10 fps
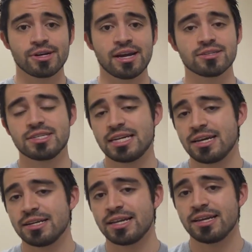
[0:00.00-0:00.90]
now
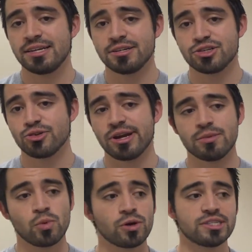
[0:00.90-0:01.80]
stating that he is
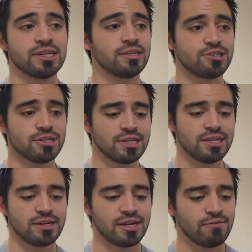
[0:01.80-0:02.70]
training more intelligently
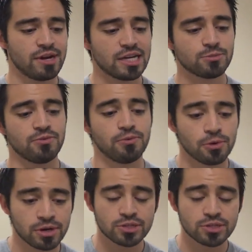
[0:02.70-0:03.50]
than he ever has before,